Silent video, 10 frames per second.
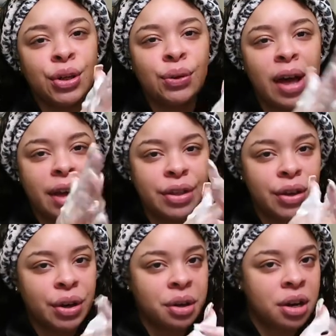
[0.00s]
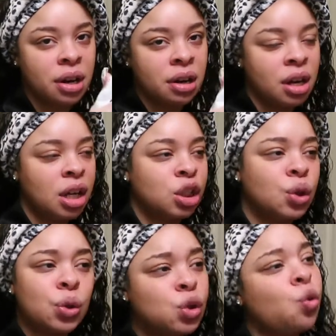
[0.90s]
you lather, do
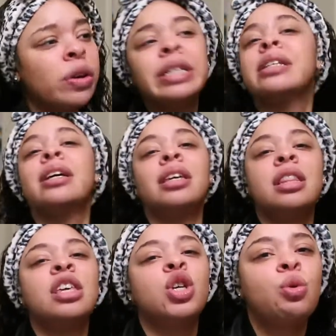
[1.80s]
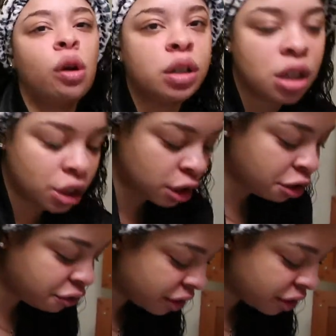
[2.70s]
the 20-second thing. You are touching your